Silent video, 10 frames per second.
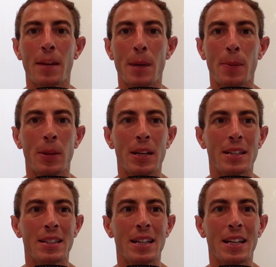am I
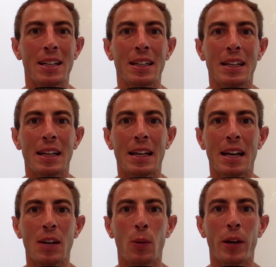playing today can
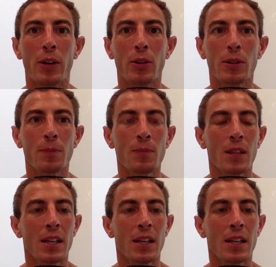kind of wear on them.